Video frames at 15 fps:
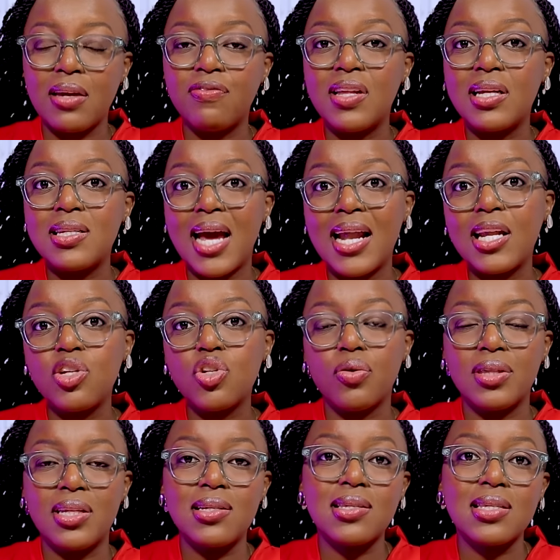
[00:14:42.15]
if the talent
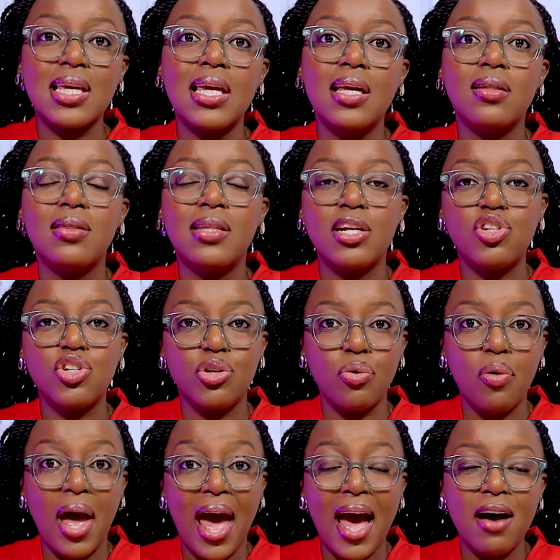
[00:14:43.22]
or the skill that
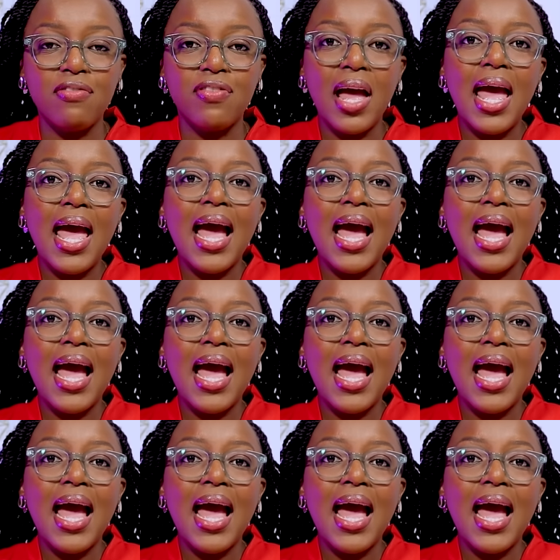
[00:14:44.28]
you have